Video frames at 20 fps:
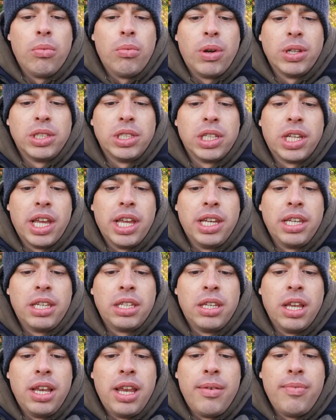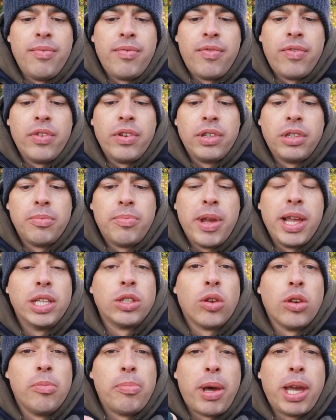Once again, the length
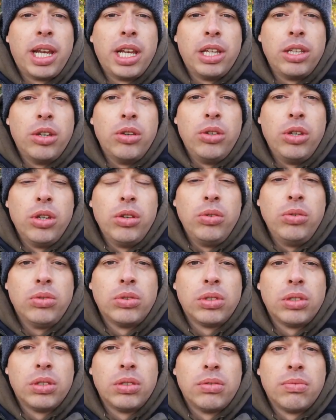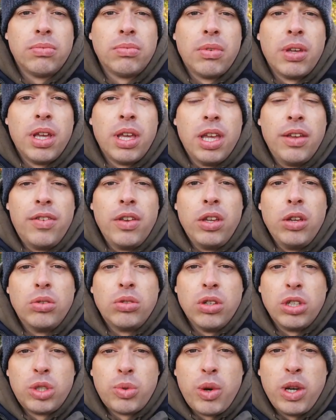depends on the bait that you use. If you're
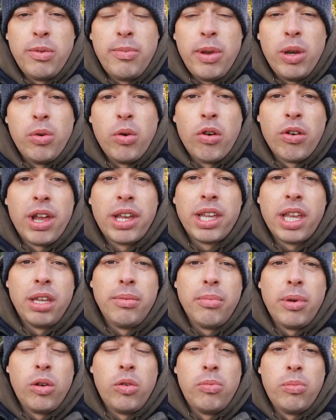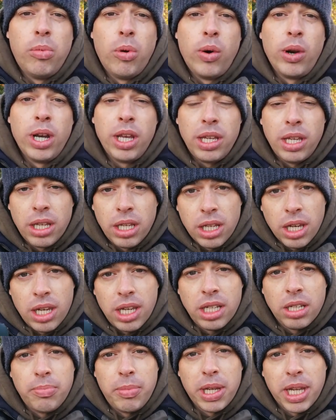using a 20mm or an 18mm boilie, you'll
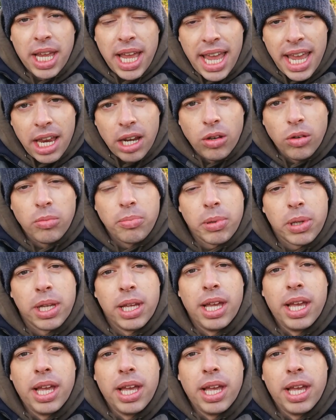need a bigger hair loop.